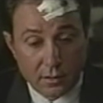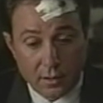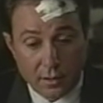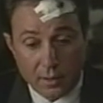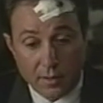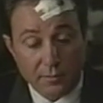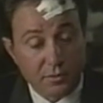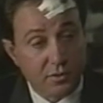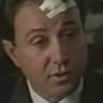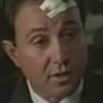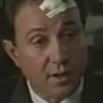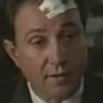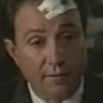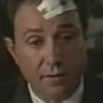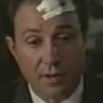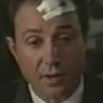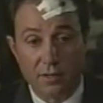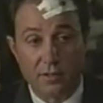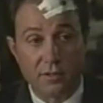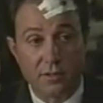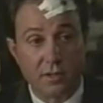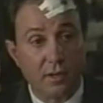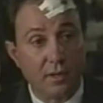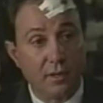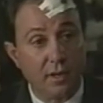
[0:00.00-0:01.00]
No, I'm sorry I
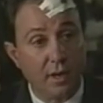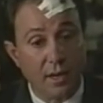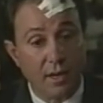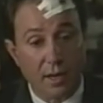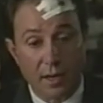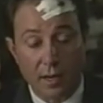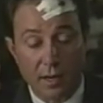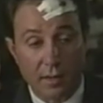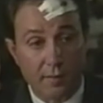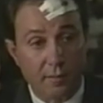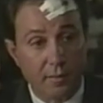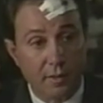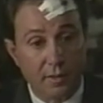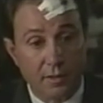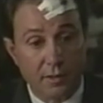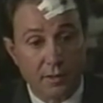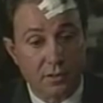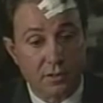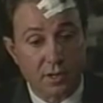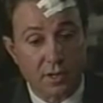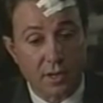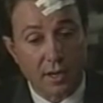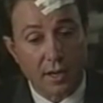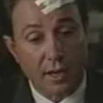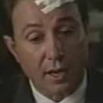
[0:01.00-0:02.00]
said that. I didn't mean to
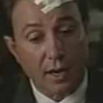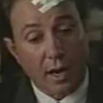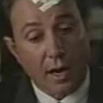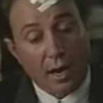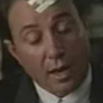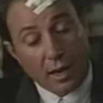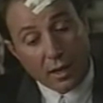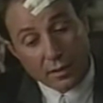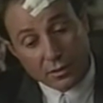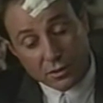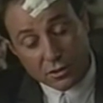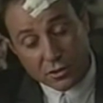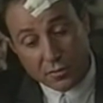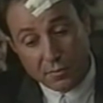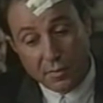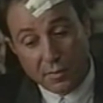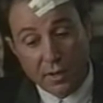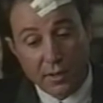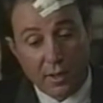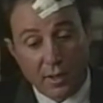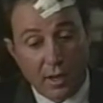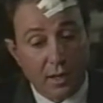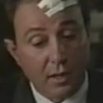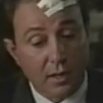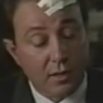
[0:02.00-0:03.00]
say that. I, I just
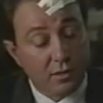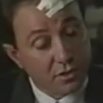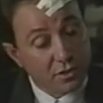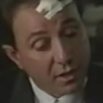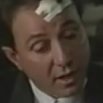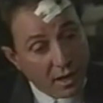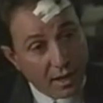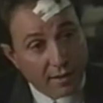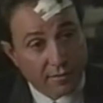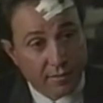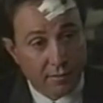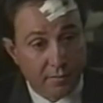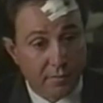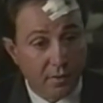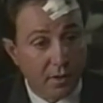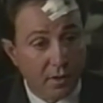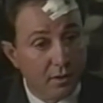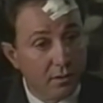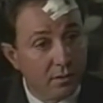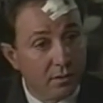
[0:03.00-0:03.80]
mean that he's scaring me.